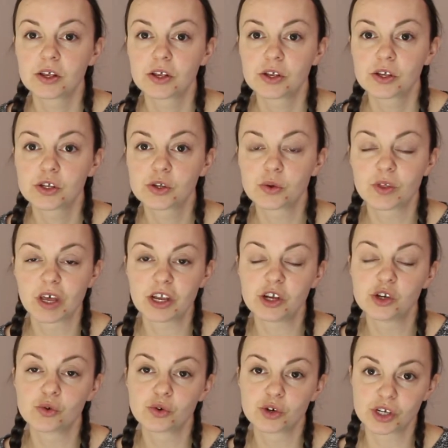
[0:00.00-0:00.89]
so that
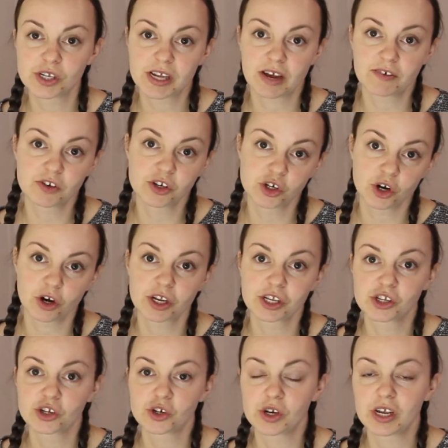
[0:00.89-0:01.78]
you don't just have to chuck
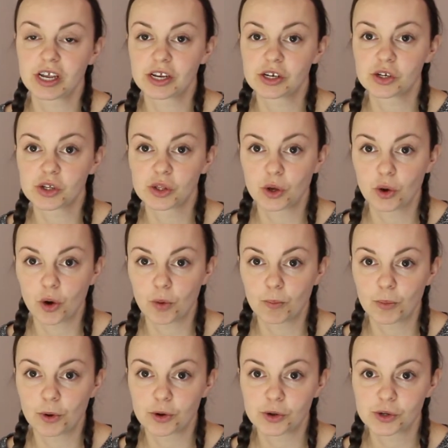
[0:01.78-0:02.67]
it straight into the
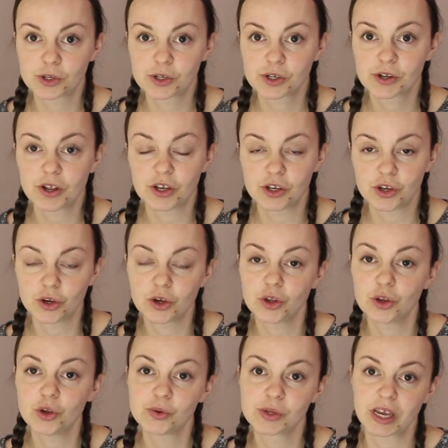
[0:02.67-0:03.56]
compost and you
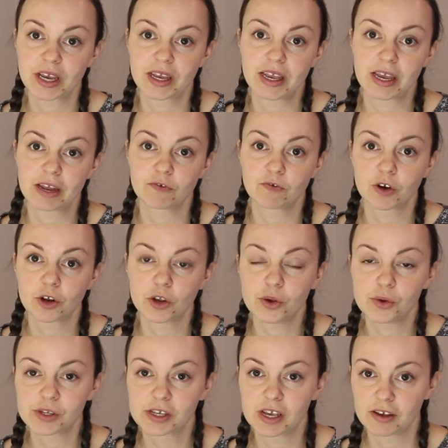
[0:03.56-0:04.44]
can use it again for a
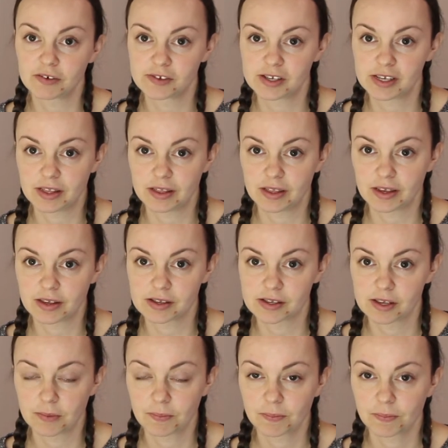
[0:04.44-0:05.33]
new set of
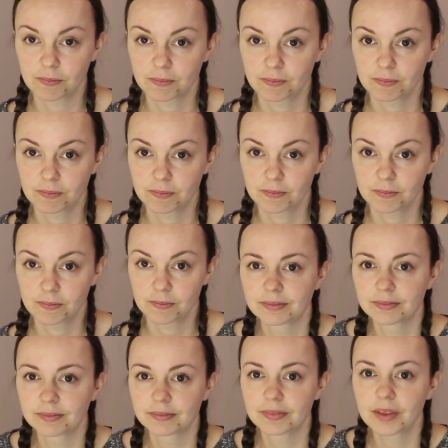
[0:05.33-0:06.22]
seedlings.
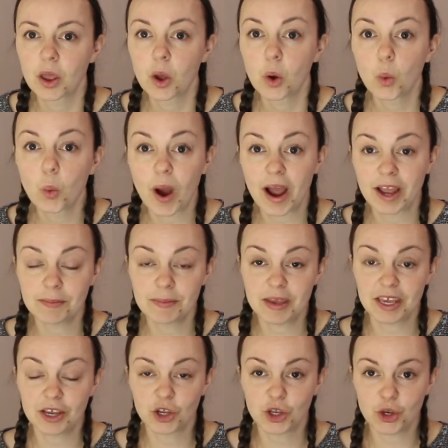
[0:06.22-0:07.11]
Why
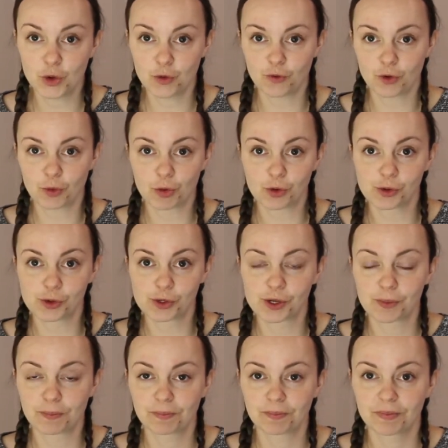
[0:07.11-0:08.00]
make new from
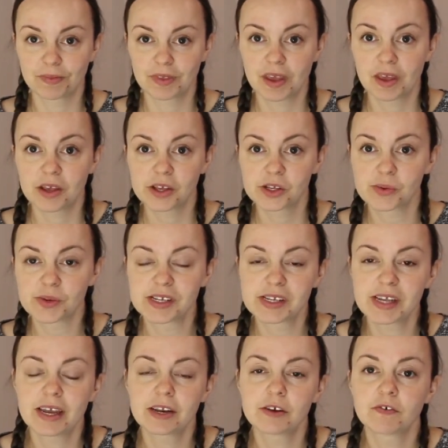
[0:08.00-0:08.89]
old? So
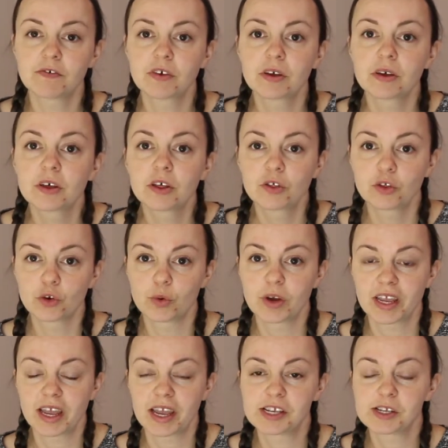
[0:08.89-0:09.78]
instead of
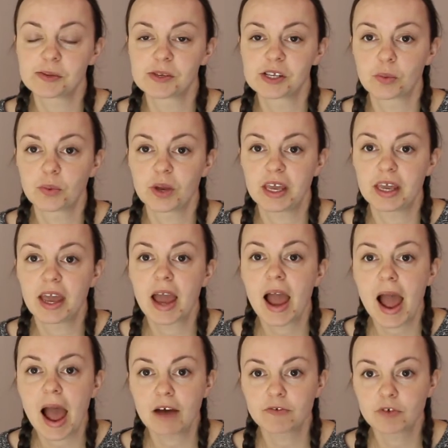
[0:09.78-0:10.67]
throwing items away,
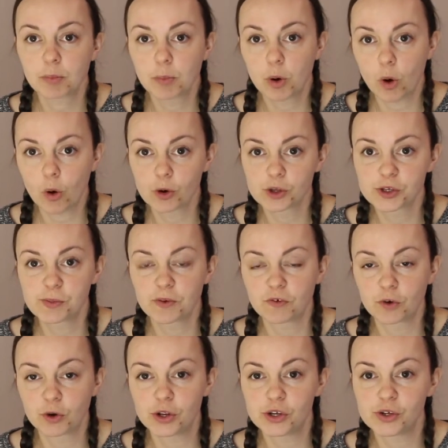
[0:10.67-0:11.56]
have a pause
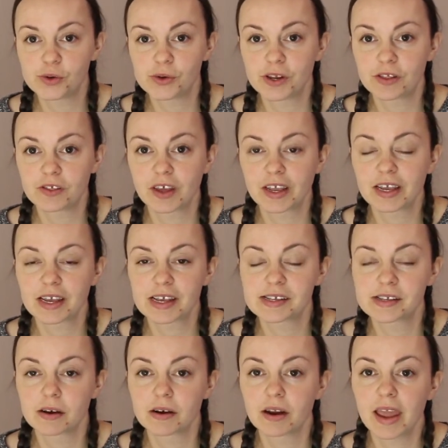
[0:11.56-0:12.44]
before you do and think,
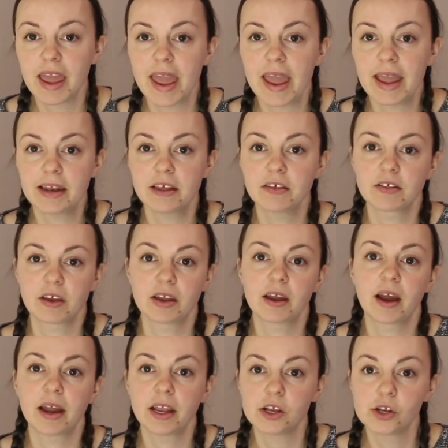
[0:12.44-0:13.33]
is there
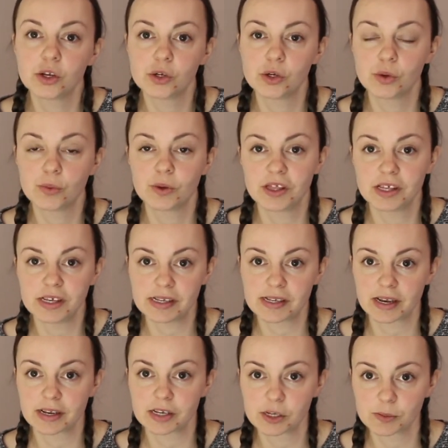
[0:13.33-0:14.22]
anything I can do with
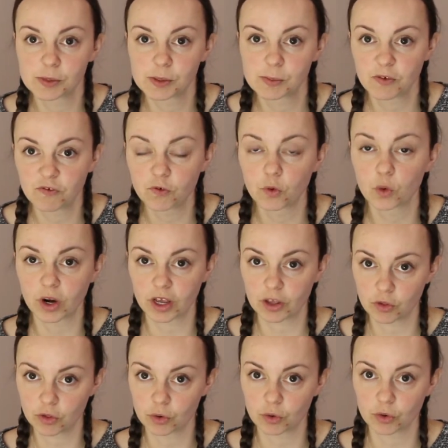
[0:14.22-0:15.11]
these items before
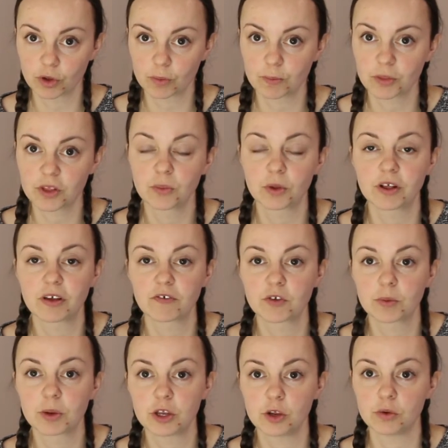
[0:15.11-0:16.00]
I throw them that will
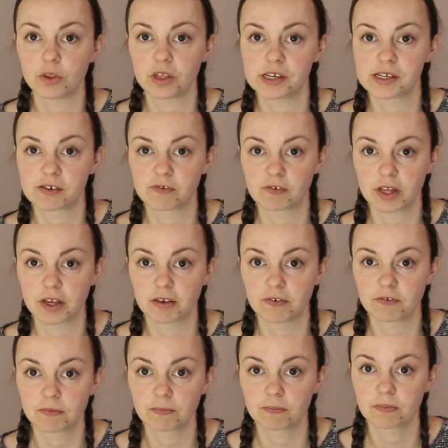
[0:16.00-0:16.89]
give them a new lease of
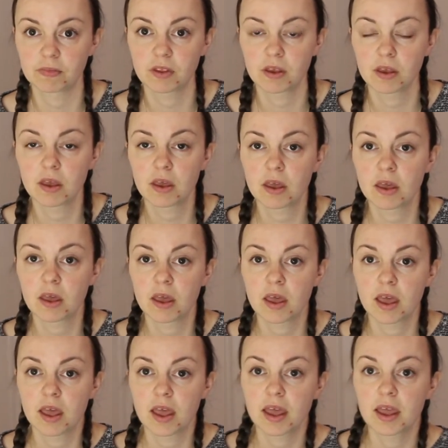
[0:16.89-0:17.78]
life?
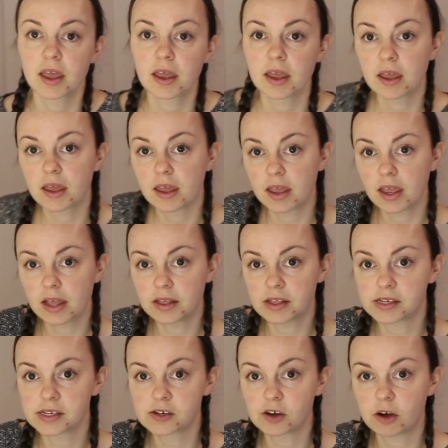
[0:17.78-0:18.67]
In
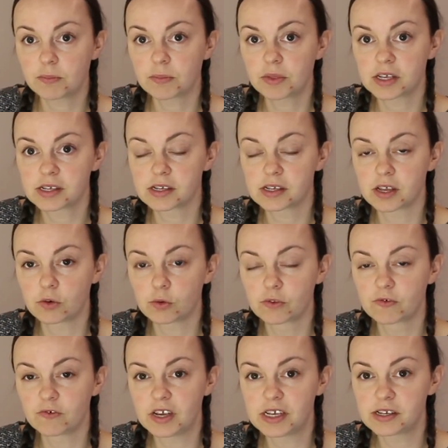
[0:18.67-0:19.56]
this tub, this is an
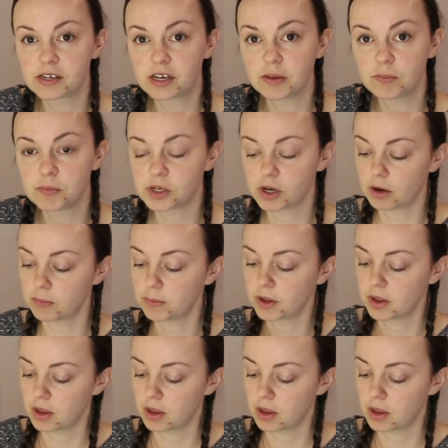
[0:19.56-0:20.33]
old face cream tub,